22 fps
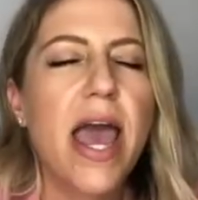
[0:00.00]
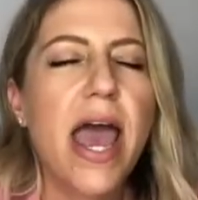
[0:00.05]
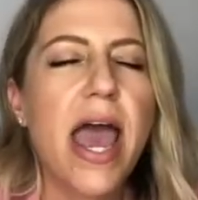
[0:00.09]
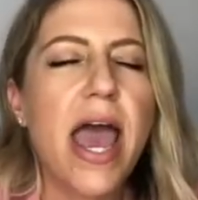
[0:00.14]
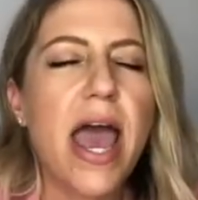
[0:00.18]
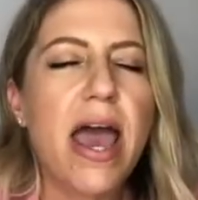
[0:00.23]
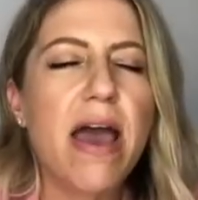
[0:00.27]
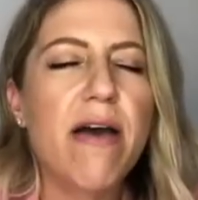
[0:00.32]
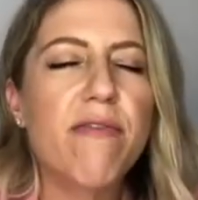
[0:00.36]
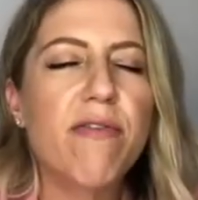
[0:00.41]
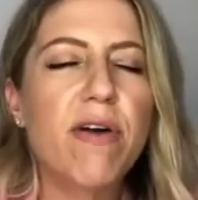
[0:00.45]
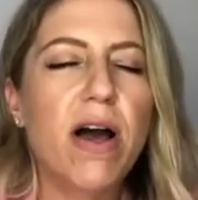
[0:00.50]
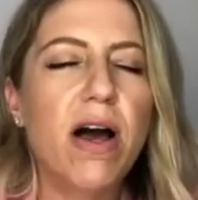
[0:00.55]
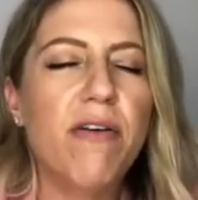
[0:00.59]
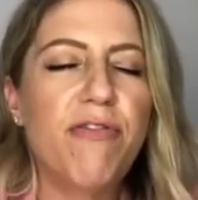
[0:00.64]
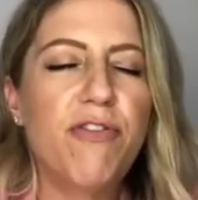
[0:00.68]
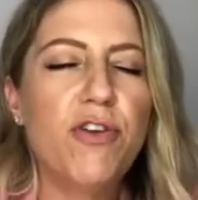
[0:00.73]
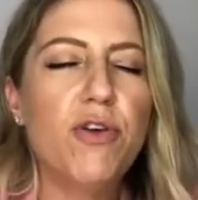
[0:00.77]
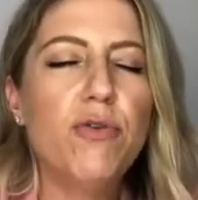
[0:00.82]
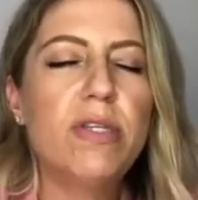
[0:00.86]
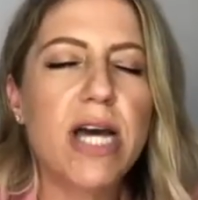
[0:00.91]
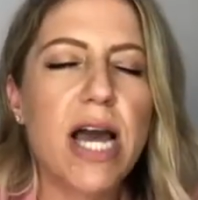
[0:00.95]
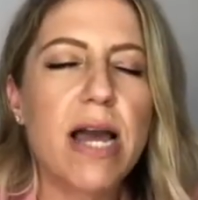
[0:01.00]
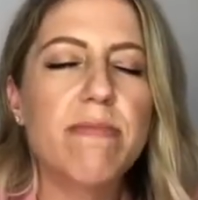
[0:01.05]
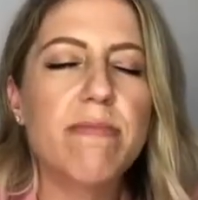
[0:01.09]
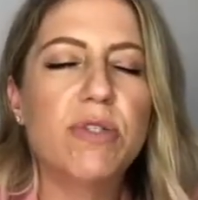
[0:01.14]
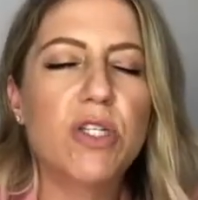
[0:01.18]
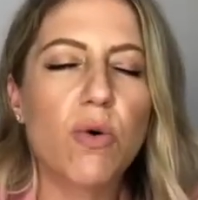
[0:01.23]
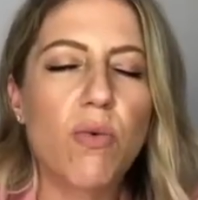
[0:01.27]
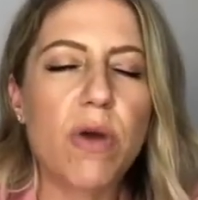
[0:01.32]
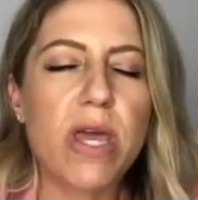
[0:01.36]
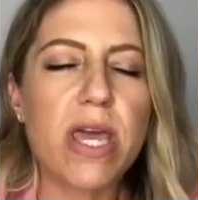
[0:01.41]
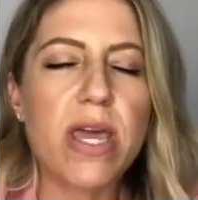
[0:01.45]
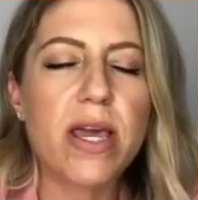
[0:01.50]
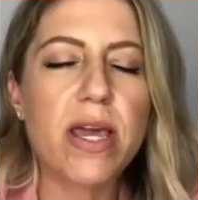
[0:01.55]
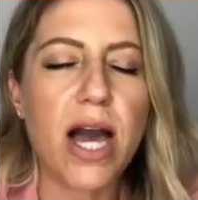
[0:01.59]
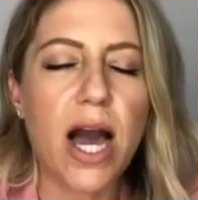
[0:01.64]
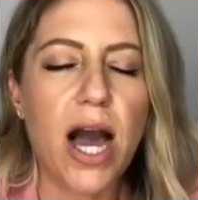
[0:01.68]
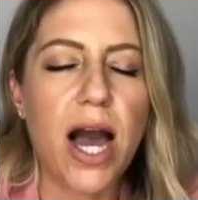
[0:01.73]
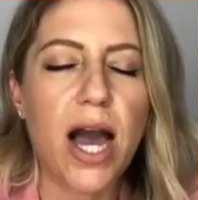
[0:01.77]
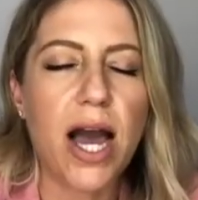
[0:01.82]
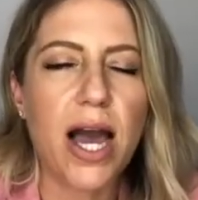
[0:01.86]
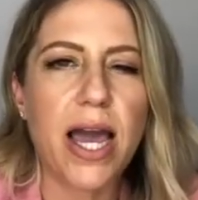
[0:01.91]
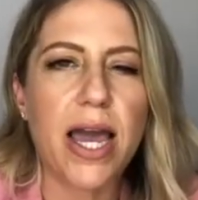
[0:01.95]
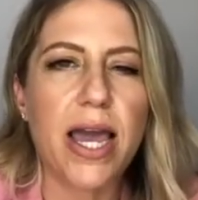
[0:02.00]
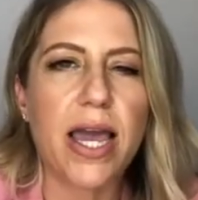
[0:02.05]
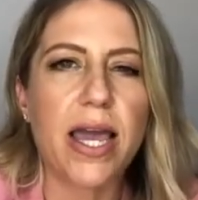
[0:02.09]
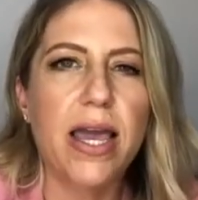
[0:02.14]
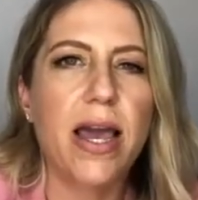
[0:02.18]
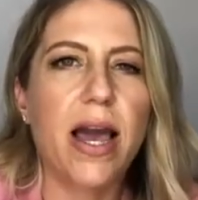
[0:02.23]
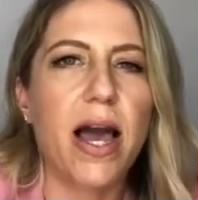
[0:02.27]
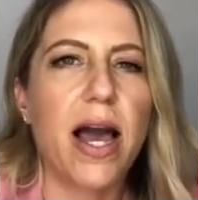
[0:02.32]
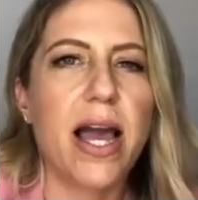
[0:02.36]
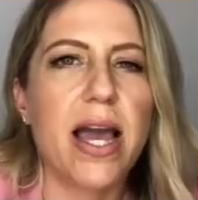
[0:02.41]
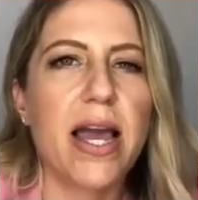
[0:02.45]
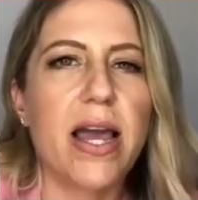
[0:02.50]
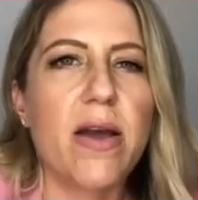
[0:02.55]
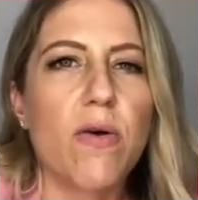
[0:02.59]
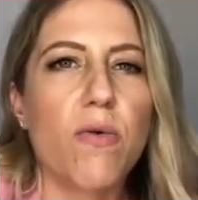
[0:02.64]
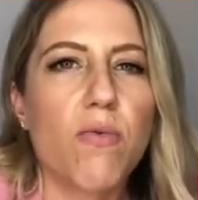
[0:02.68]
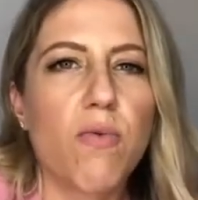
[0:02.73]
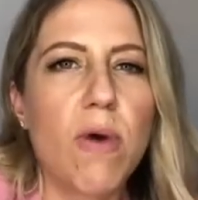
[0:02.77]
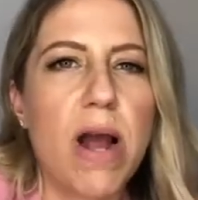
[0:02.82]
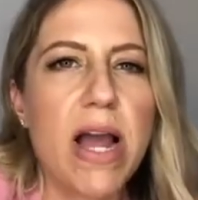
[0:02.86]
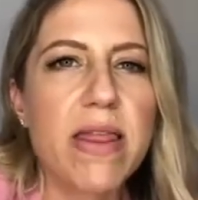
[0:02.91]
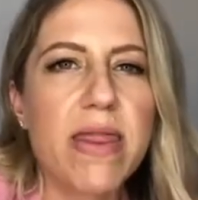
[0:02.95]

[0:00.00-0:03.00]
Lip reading: a few times a week, I write